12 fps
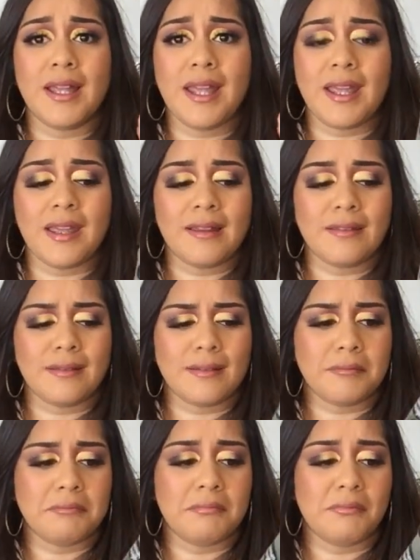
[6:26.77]
And
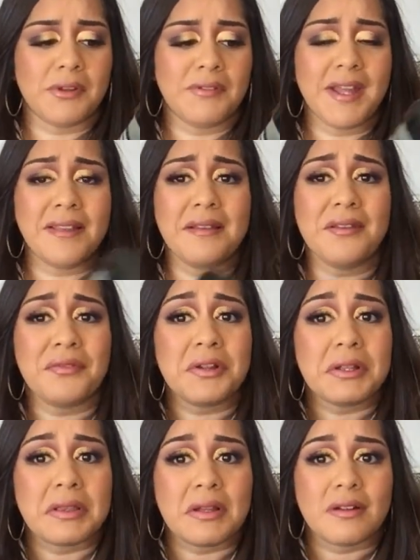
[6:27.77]
we've had this for
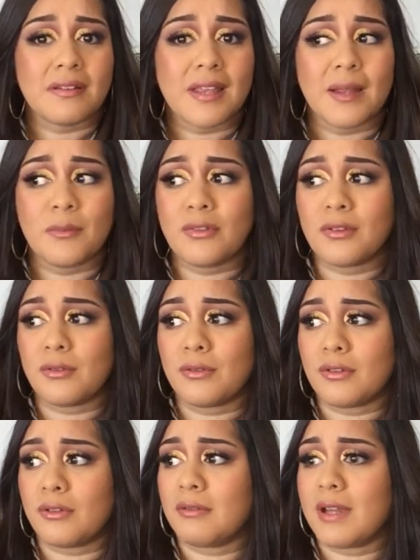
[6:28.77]
a long time, so
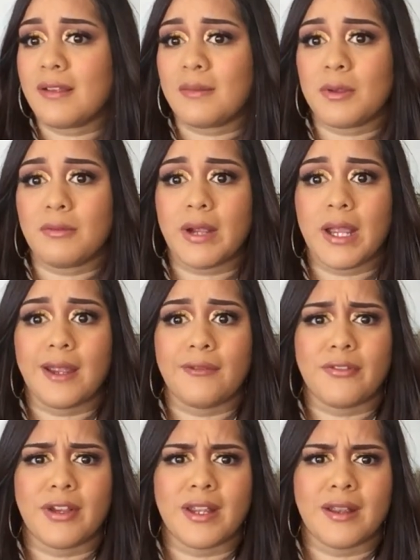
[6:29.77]
don't ask me where I
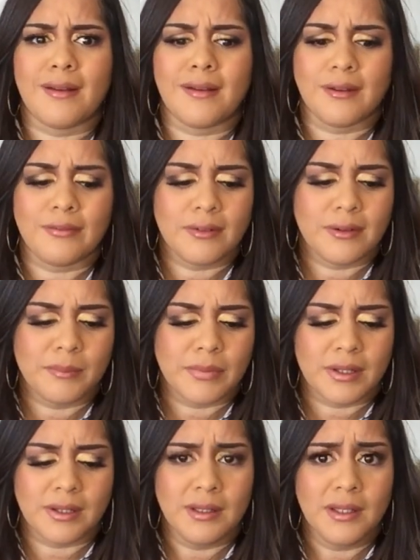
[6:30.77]
freaking got it from,
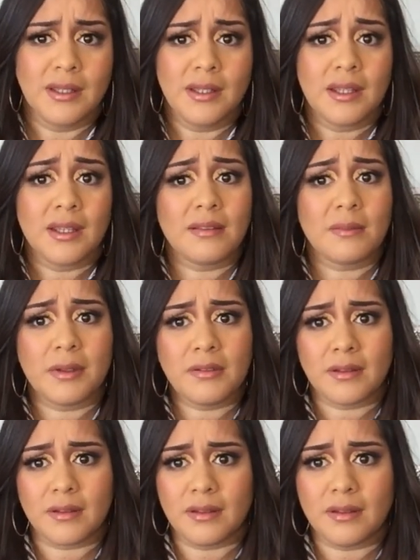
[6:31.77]
but it
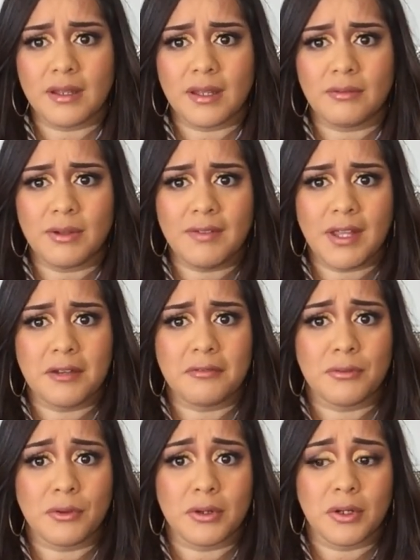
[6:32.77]
smells good and we've had it
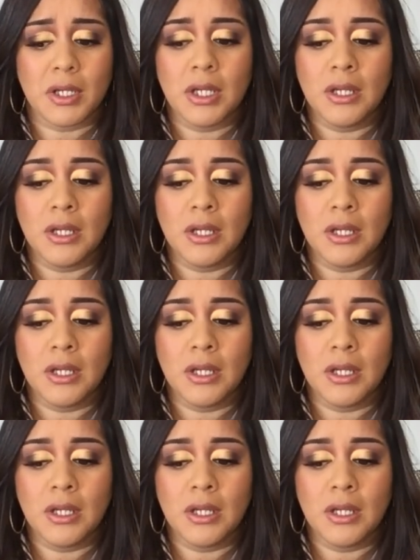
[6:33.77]
for